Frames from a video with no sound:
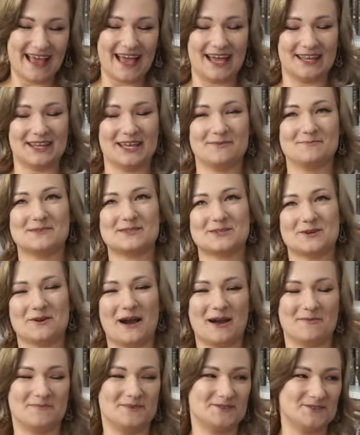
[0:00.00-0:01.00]
and I'm so
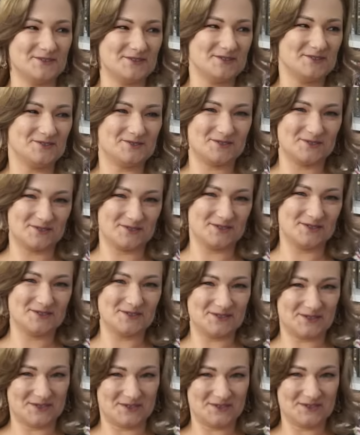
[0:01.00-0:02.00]
happy to introduce to
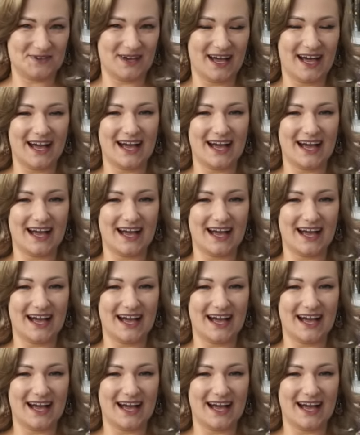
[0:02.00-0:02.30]
you